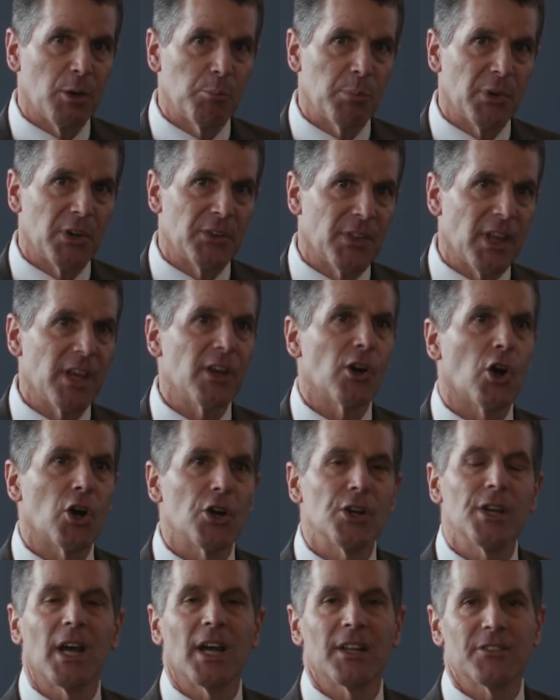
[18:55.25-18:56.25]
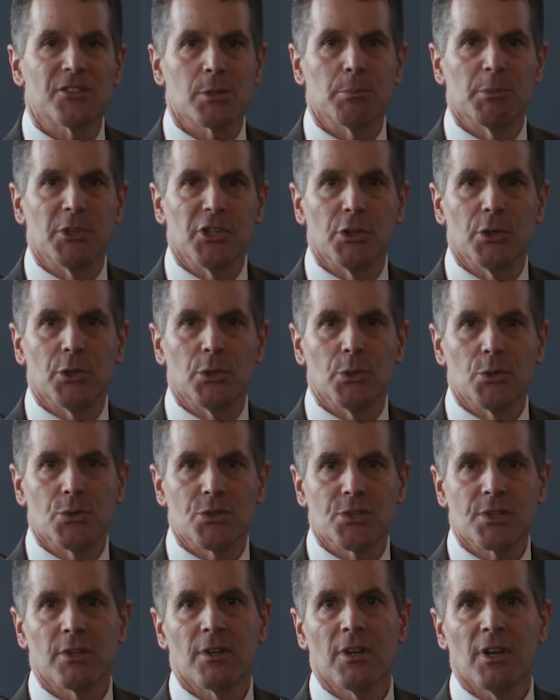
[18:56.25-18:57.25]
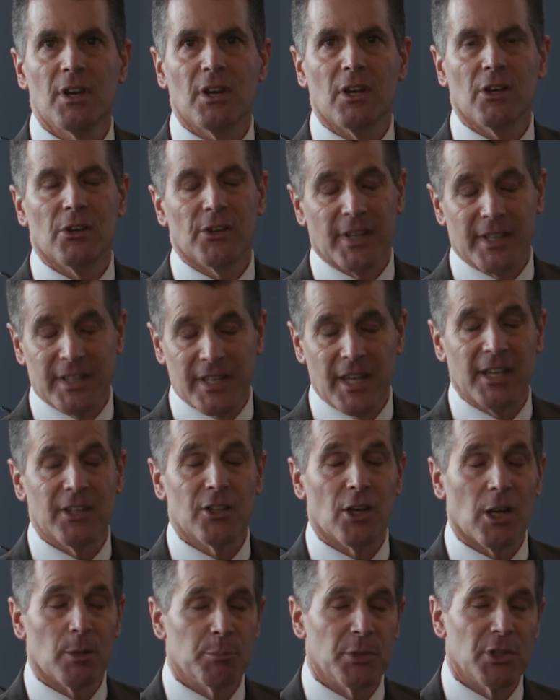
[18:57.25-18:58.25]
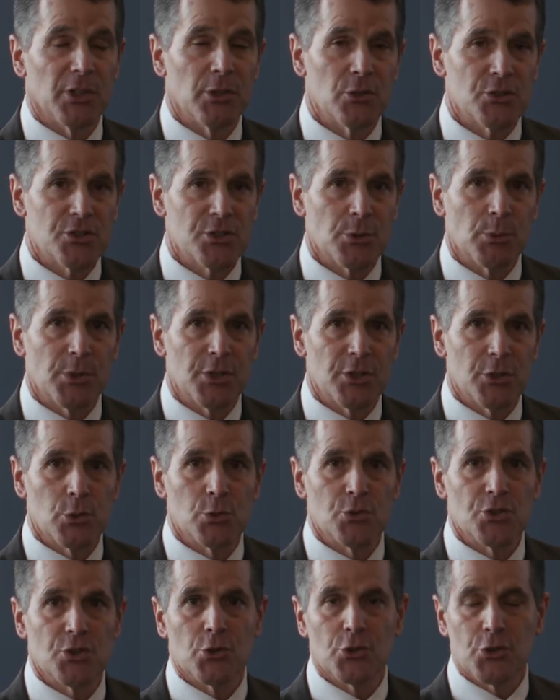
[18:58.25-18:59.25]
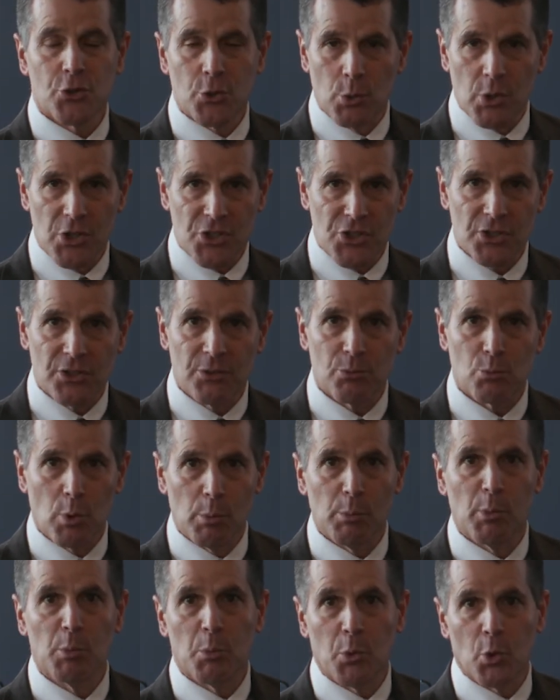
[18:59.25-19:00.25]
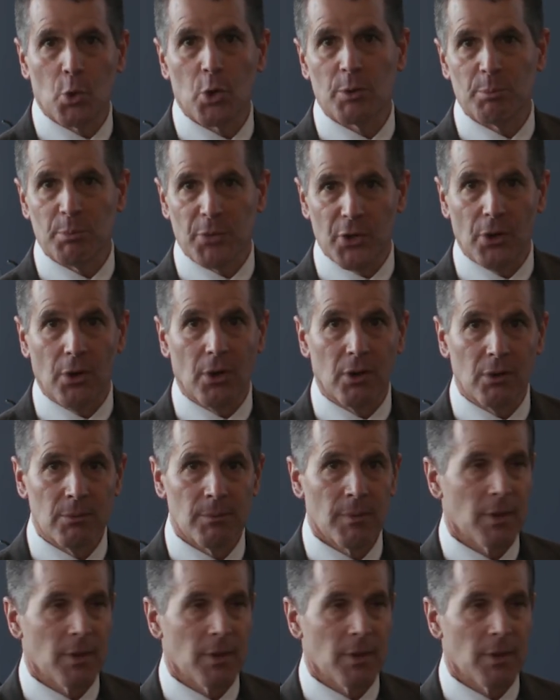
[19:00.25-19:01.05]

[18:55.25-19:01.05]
but they are not to be used, or they cannot be used to reduce your tuition, room and board bill.